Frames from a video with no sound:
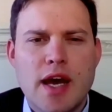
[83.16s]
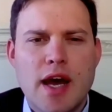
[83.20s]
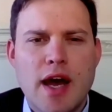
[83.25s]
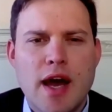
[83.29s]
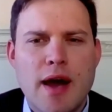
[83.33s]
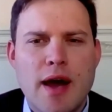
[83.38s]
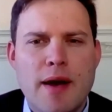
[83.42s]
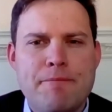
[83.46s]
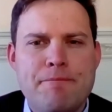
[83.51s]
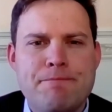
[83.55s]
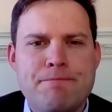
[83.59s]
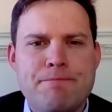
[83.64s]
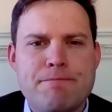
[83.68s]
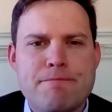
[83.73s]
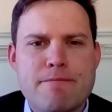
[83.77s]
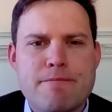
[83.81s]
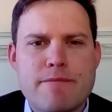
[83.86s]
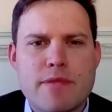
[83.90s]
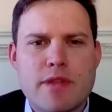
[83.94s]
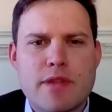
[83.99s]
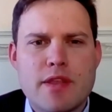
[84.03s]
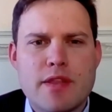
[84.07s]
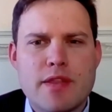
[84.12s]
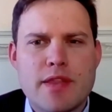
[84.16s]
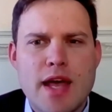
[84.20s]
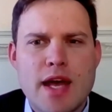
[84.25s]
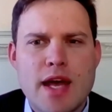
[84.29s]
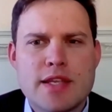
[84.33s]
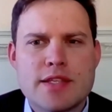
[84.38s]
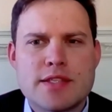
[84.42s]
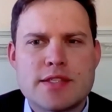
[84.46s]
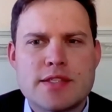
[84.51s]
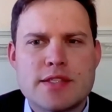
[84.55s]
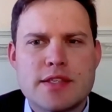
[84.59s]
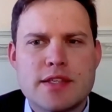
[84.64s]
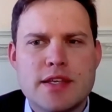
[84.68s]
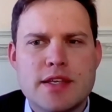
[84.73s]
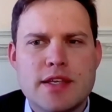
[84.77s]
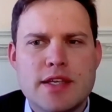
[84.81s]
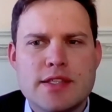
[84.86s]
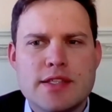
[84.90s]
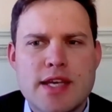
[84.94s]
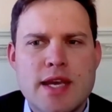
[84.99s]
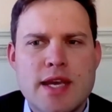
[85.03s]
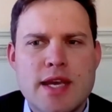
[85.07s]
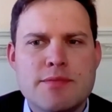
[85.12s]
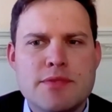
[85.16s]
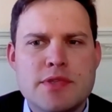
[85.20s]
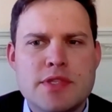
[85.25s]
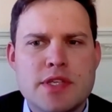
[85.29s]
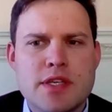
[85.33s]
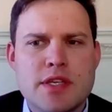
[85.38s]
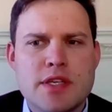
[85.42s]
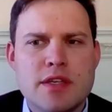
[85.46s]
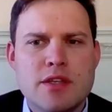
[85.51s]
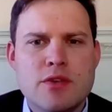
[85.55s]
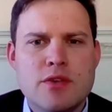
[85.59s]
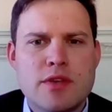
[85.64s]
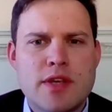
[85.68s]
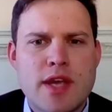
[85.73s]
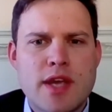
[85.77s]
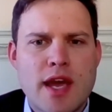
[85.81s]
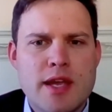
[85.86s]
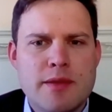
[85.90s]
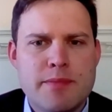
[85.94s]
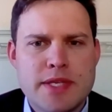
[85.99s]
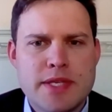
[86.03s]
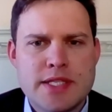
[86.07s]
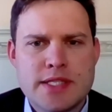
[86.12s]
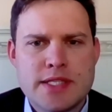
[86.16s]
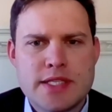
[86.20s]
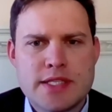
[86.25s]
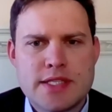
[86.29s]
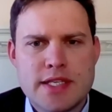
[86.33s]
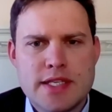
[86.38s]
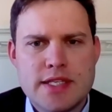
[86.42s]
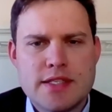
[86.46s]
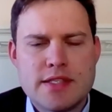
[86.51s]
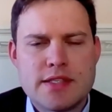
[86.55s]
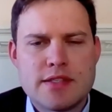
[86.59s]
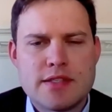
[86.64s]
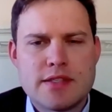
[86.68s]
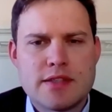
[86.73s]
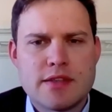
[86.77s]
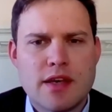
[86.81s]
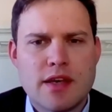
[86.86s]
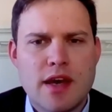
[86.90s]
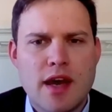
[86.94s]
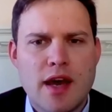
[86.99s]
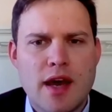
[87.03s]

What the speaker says: It's aimed at UK businesses